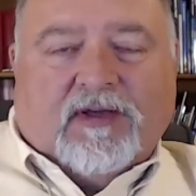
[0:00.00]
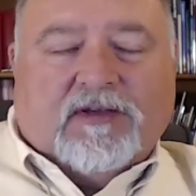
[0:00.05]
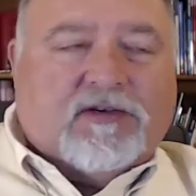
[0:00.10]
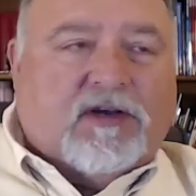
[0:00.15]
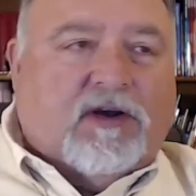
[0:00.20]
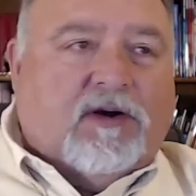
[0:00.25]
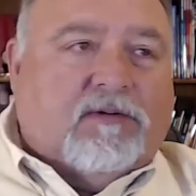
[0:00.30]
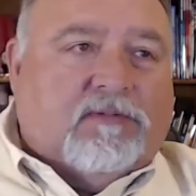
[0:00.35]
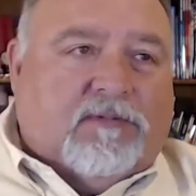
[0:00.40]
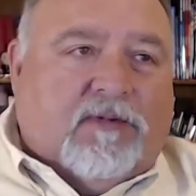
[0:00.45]

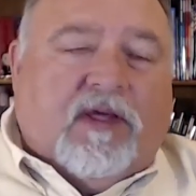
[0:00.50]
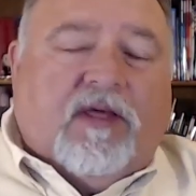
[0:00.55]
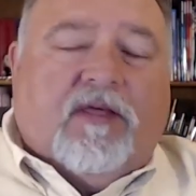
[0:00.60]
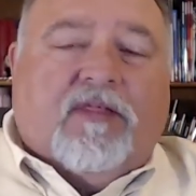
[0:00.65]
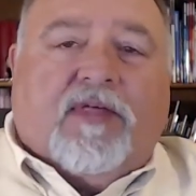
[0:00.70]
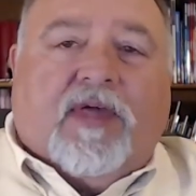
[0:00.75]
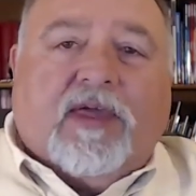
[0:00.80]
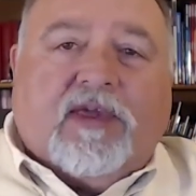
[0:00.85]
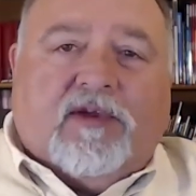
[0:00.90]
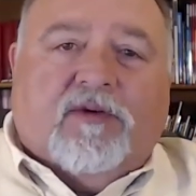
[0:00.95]
So
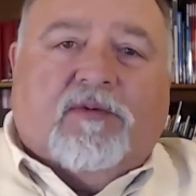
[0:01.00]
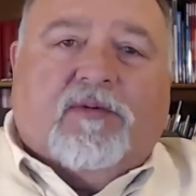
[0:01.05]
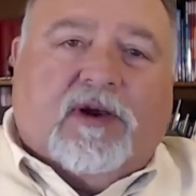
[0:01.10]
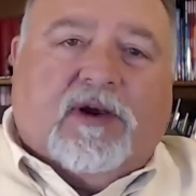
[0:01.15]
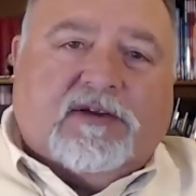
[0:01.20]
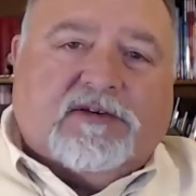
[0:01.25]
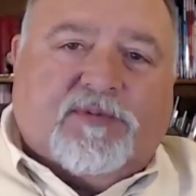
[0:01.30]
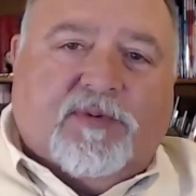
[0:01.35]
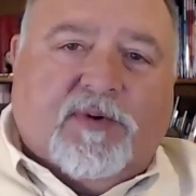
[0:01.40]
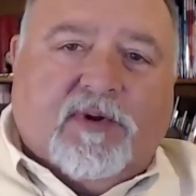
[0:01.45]
thank you,
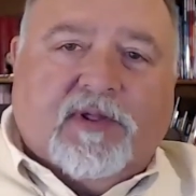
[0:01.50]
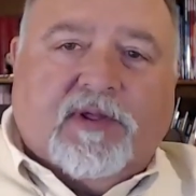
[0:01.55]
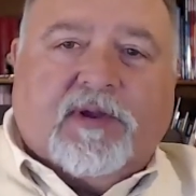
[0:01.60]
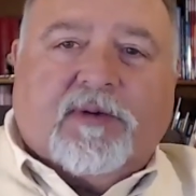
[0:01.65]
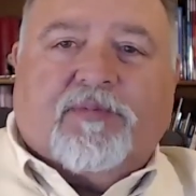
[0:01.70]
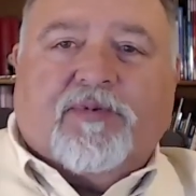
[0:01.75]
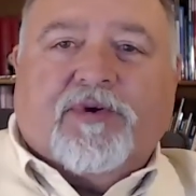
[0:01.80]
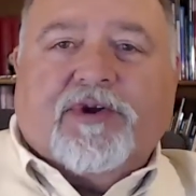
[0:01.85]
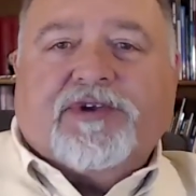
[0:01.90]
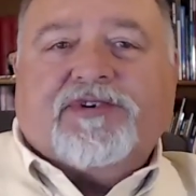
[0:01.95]
Russ. Really
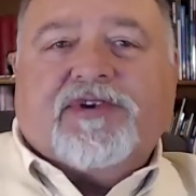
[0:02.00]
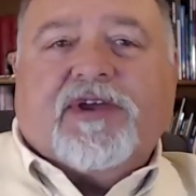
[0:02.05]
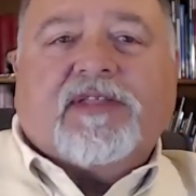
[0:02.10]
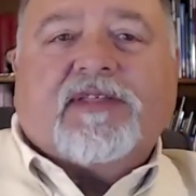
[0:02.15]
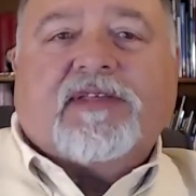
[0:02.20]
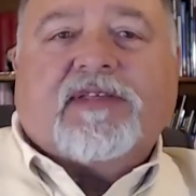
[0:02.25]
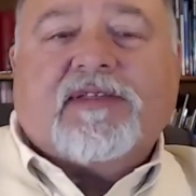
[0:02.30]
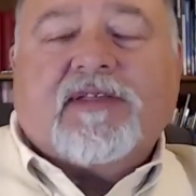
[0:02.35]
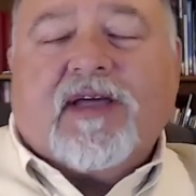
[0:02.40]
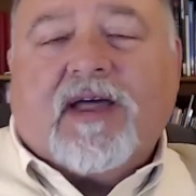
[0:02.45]

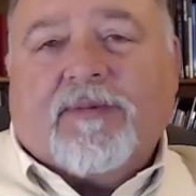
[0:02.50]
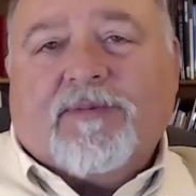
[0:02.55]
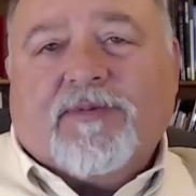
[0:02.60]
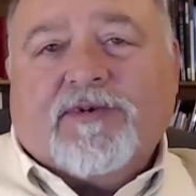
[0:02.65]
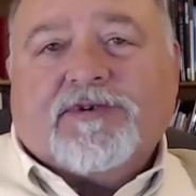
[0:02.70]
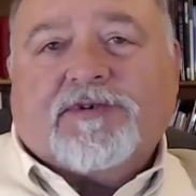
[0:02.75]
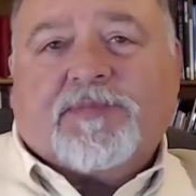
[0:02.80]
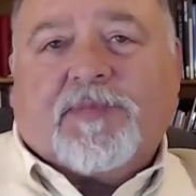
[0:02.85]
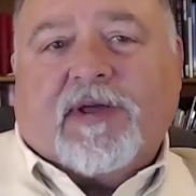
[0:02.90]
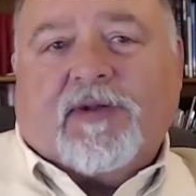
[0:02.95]
appreciate the time
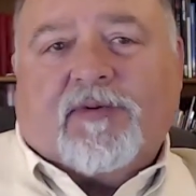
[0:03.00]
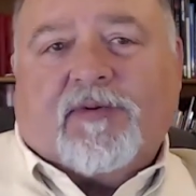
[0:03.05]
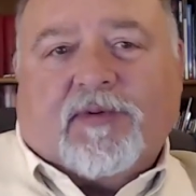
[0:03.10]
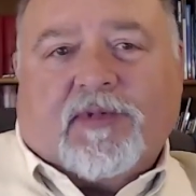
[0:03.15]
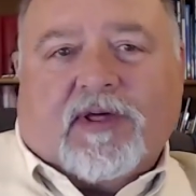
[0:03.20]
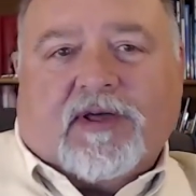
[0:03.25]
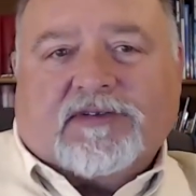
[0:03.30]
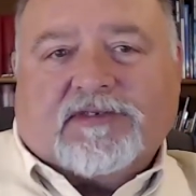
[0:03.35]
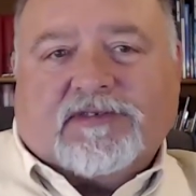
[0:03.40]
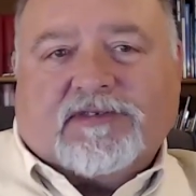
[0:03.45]
you spent
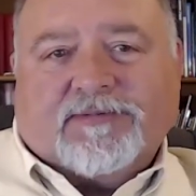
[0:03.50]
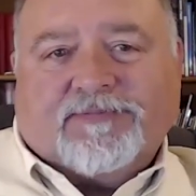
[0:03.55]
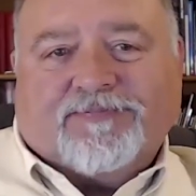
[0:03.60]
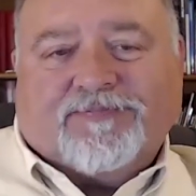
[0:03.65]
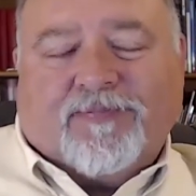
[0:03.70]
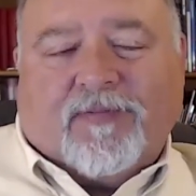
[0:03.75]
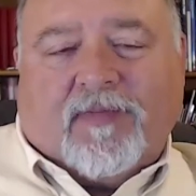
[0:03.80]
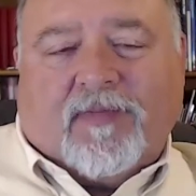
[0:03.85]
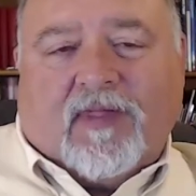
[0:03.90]
with us.